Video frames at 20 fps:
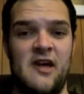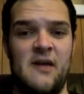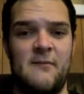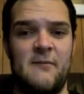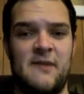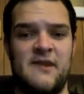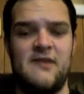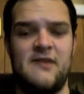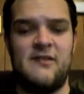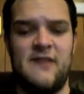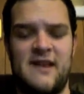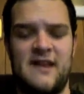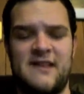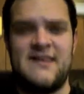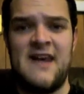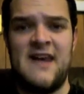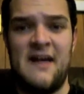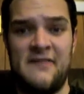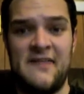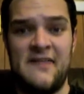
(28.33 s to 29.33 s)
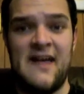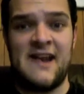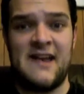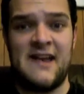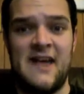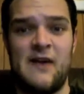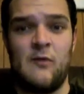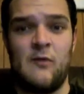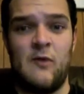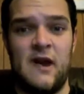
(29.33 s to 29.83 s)
But no, like, not that
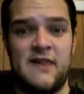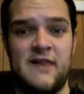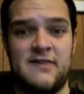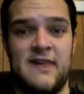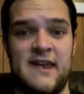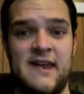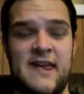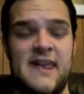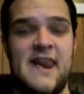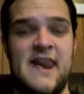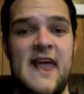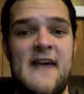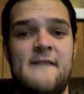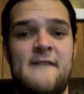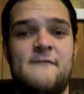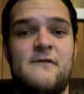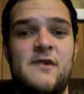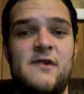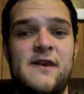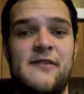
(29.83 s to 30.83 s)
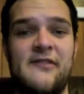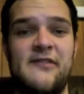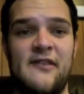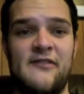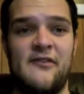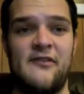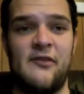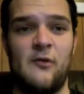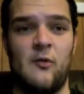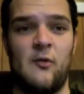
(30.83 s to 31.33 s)
kind of white, like, in every
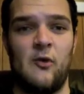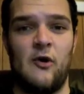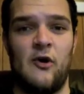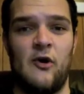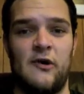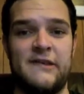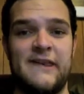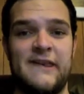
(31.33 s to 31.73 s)
sense of the word.